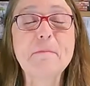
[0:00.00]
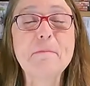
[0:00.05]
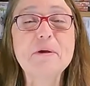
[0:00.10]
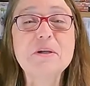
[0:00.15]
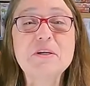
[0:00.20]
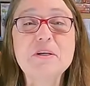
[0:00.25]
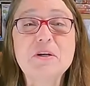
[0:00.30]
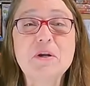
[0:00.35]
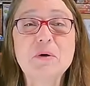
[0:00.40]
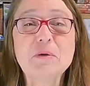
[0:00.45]

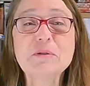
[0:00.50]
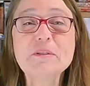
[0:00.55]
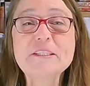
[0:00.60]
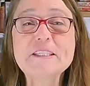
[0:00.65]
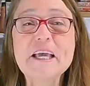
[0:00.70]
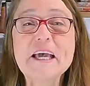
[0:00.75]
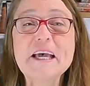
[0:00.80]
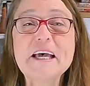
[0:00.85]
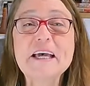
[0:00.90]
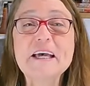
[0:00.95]

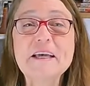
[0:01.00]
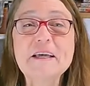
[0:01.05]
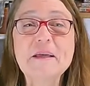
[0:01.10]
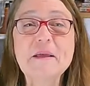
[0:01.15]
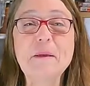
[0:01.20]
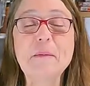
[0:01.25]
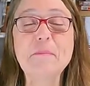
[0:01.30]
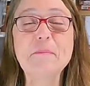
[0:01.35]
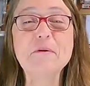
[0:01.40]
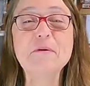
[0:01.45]

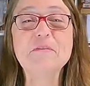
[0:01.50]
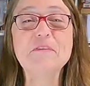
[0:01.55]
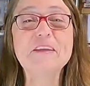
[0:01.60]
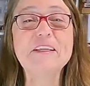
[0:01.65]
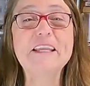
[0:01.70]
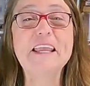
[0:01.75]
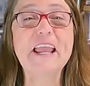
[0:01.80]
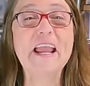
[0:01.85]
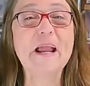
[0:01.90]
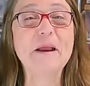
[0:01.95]
Minolta
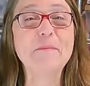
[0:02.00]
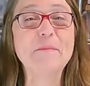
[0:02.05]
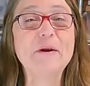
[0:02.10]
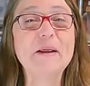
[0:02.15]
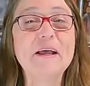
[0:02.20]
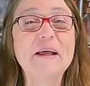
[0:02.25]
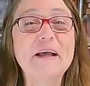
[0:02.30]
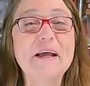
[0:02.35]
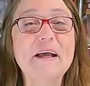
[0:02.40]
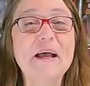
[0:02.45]
moving camera,
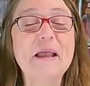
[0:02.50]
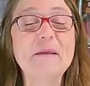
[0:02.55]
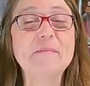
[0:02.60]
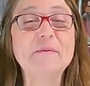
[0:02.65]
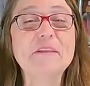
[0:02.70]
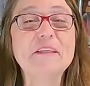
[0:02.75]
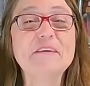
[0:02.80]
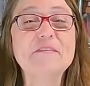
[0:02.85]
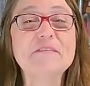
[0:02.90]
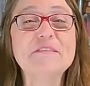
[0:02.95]
I
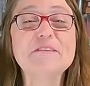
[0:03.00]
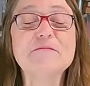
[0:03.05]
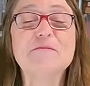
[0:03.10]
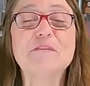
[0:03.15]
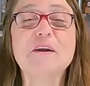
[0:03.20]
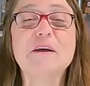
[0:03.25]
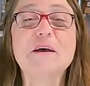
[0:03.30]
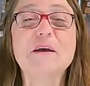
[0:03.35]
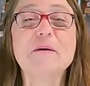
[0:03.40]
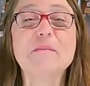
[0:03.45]
believe is
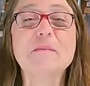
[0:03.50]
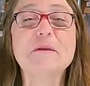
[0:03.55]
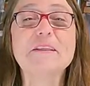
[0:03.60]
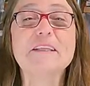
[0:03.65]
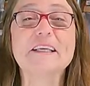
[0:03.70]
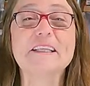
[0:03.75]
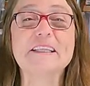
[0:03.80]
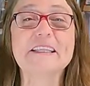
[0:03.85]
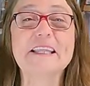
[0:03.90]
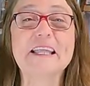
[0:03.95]
from
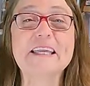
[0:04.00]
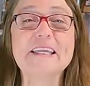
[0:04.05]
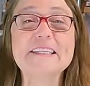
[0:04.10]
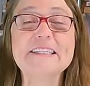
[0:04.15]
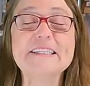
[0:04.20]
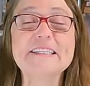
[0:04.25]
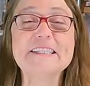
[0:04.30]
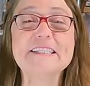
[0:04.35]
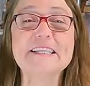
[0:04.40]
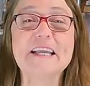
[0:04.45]
the late
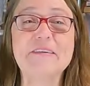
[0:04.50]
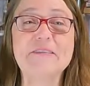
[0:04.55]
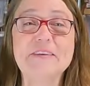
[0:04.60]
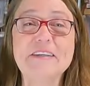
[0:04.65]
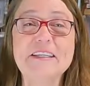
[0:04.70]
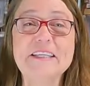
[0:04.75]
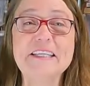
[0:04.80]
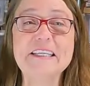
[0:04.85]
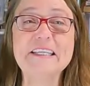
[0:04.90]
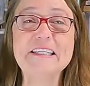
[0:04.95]

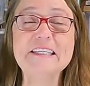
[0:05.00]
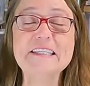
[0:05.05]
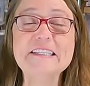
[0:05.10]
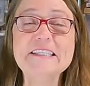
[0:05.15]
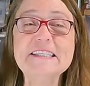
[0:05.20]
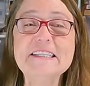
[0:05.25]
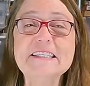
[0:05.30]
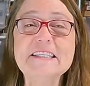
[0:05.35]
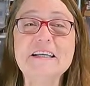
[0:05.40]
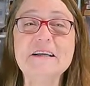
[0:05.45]

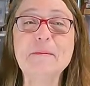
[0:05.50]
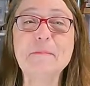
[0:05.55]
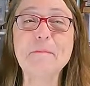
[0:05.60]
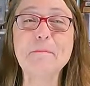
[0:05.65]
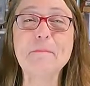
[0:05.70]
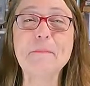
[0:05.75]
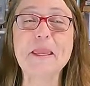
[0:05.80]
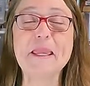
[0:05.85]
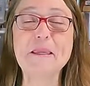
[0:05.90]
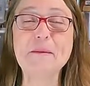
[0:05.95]
70s,
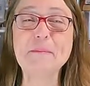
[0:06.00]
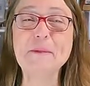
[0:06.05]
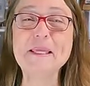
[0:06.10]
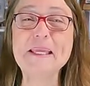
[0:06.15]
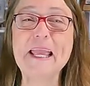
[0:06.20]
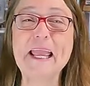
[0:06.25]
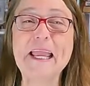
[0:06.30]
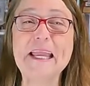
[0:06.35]
maybe